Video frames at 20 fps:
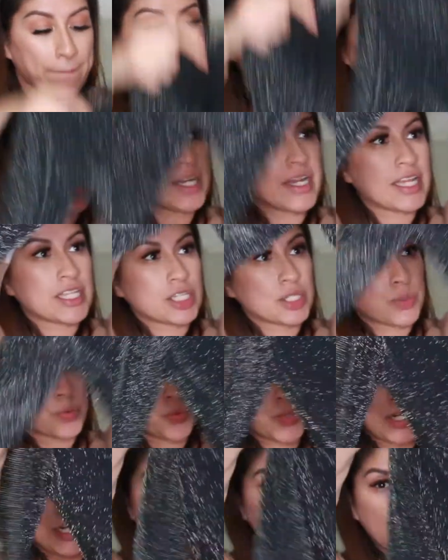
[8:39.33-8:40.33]
But it's
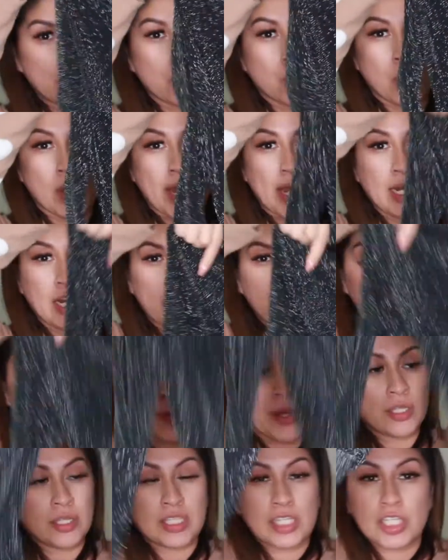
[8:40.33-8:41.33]
really cute. What I love
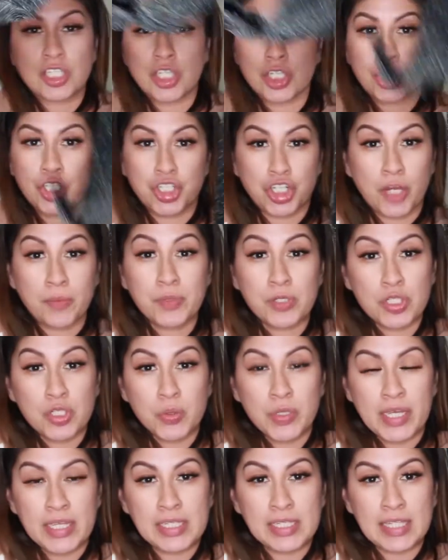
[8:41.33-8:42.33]
about this
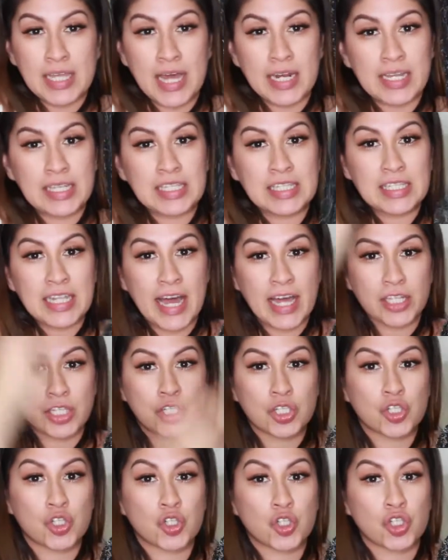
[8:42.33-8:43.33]
jumpsuit is that it's not
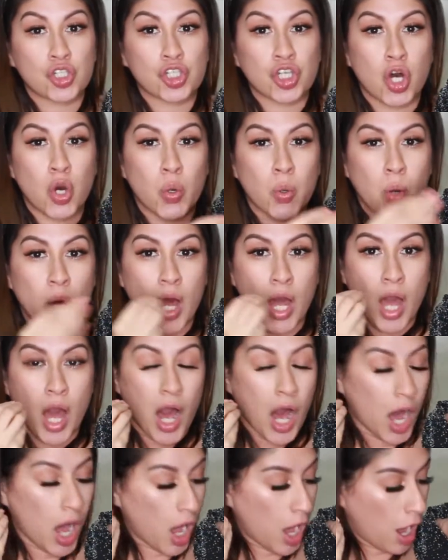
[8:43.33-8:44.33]
so
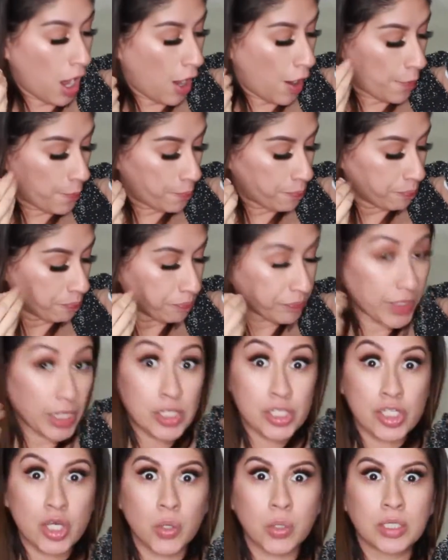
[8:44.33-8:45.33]

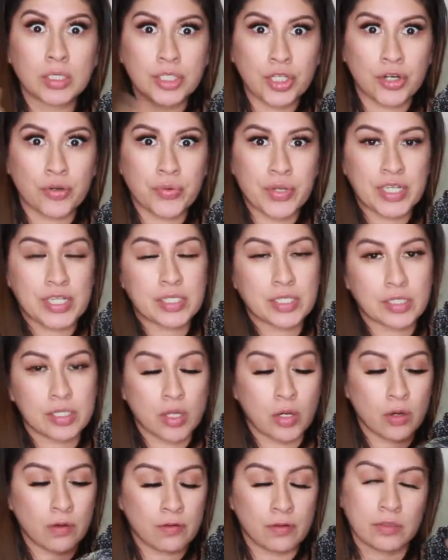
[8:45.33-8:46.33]
so glittery,
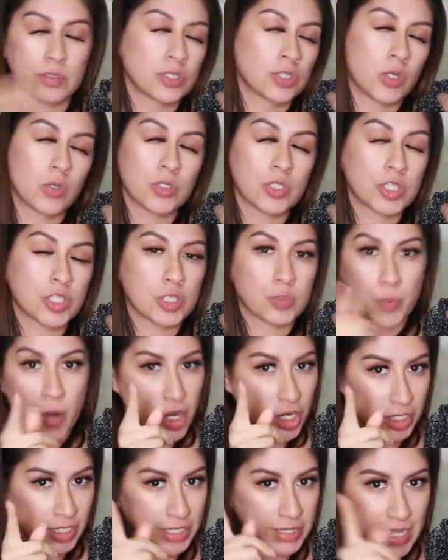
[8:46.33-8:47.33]
so
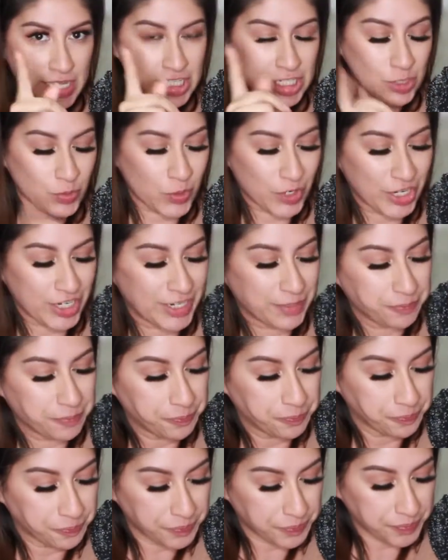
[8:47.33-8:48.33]
sparkly. That's the word.
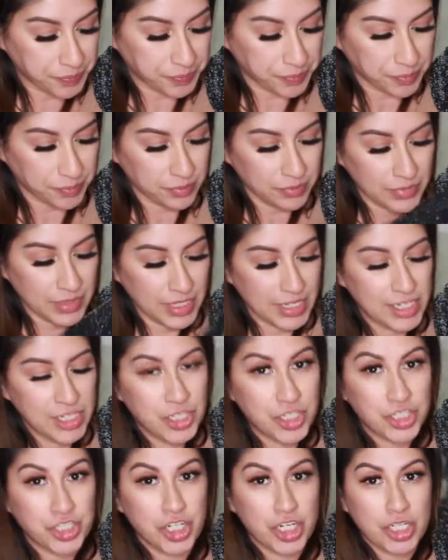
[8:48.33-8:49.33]

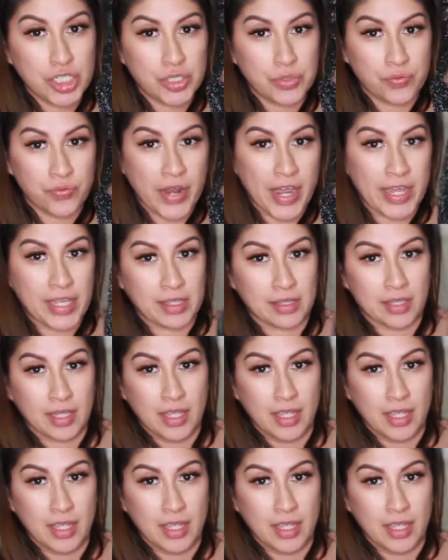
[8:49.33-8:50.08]
It's just right.